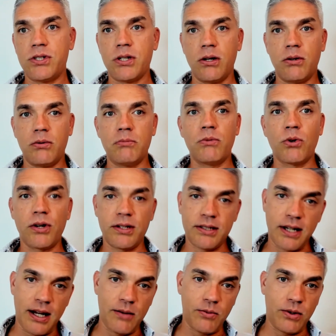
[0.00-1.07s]
So morning
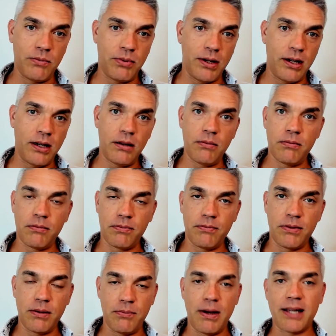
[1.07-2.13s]
time would be
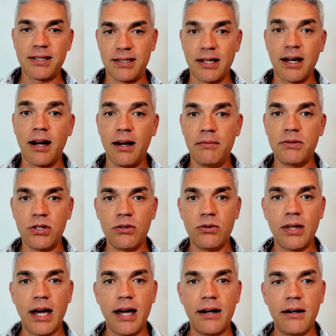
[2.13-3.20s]
the best time to do
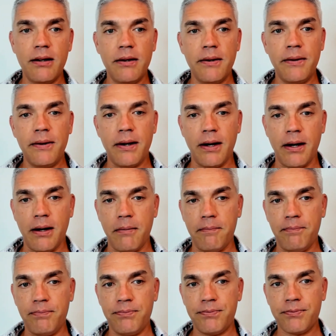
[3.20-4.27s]
that.
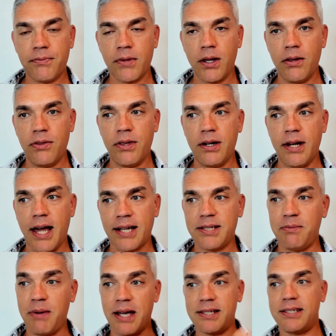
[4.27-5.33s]
Um, the
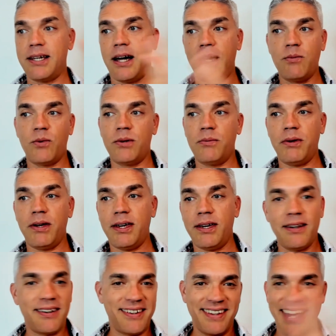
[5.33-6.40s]
next best time would
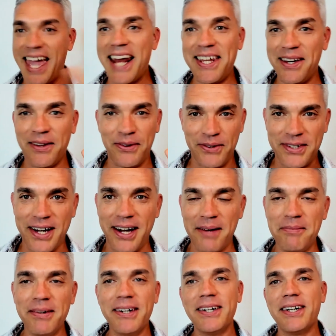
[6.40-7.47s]
be any other
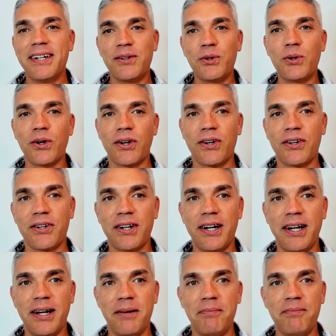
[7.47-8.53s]
time, or
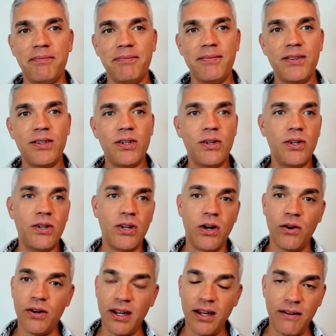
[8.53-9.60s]

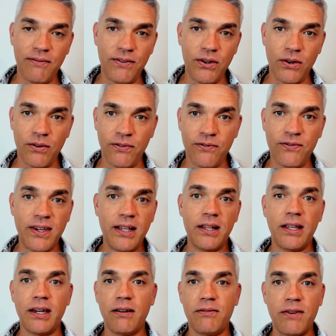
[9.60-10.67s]
if you're
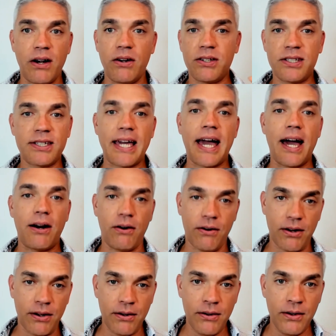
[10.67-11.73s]
feeling very
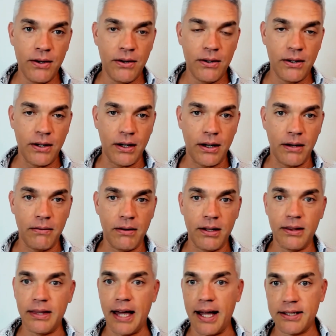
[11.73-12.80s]
scattered,
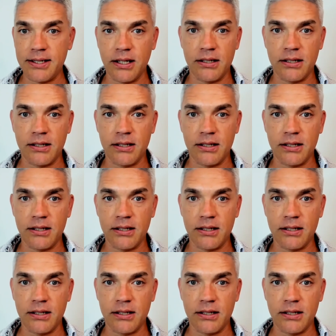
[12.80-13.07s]
that's a